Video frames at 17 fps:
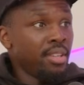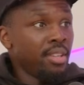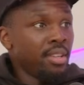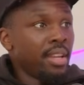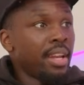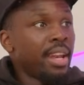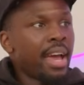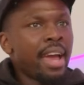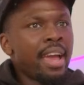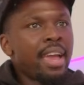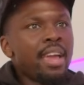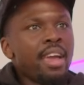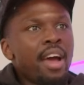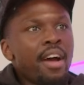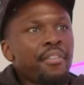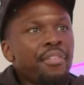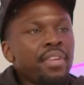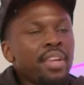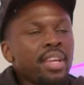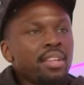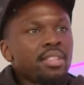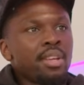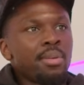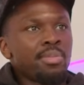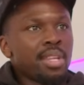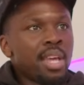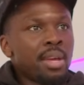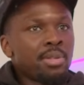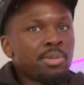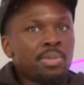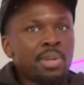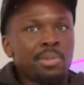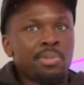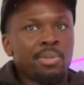Like I think sometimes
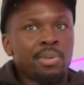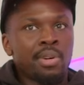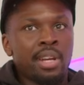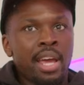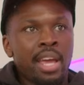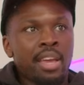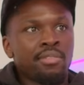people are like,